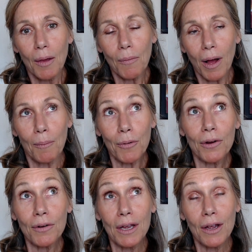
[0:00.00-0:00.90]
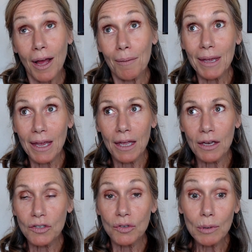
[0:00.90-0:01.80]
Mercury coming
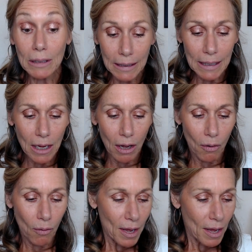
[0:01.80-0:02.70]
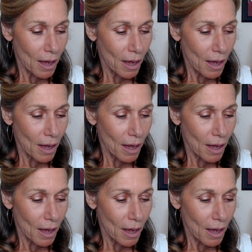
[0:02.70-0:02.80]
into Leo,